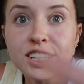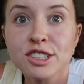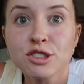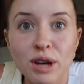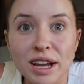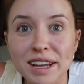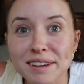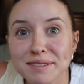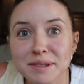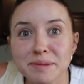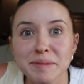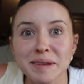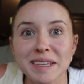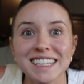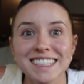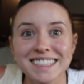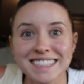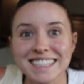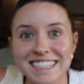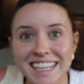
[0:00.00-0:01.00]
it drives
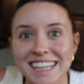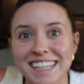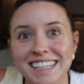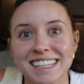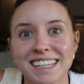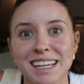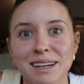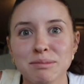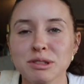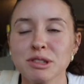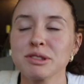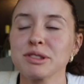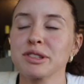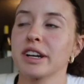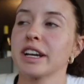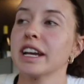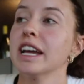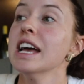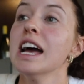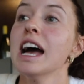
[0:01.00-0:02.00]
me insane. I'm so
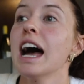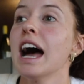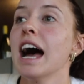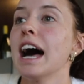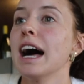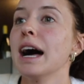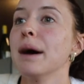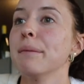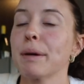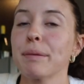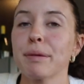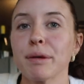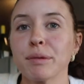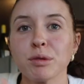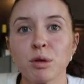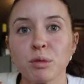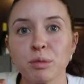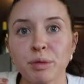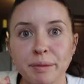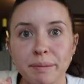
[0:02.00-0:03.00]
sorry. I
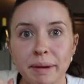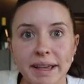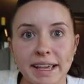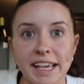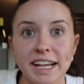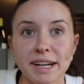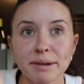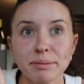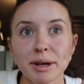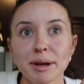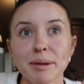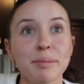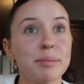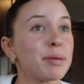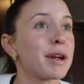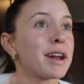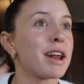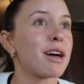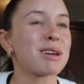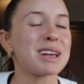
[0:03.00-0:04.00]
probably won't bring my camera,
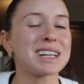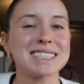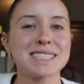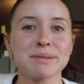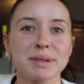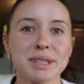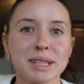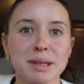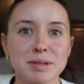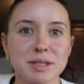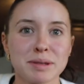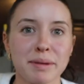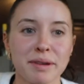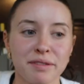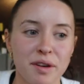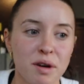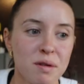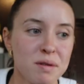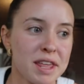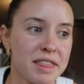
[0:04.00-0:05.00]
but I'll get some clips on my
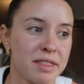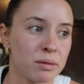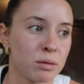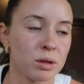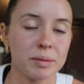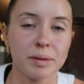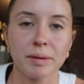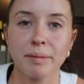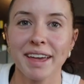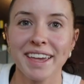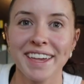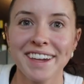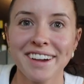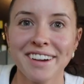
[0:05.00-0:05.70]
phone and then we'll be back